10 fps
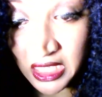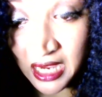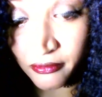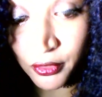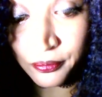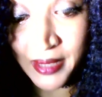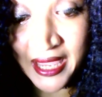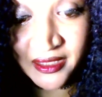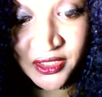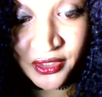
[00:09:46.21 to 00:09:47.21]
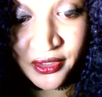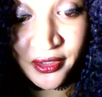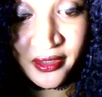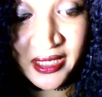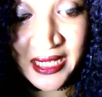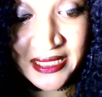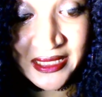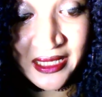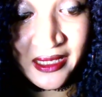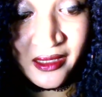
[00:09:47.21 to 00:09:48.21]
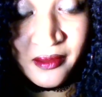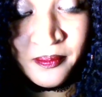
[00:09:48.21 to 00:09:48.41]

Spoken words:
I wrote back to her and I said,